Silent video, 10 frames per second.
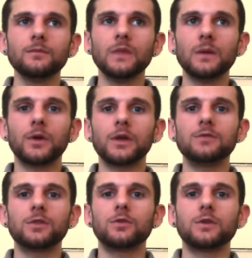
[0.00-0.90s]
But
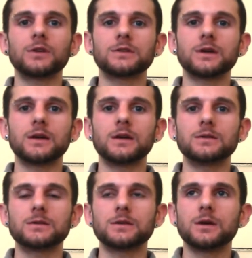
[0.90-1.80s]
even though that's the
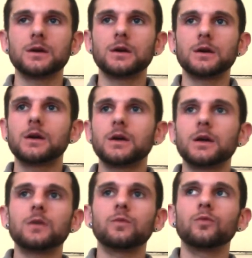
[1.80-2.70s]
case,
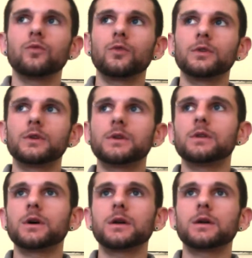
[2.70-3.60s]
it really,
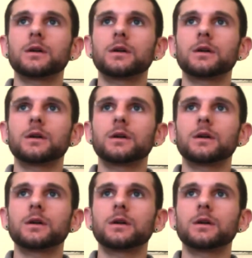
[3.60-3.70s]
like,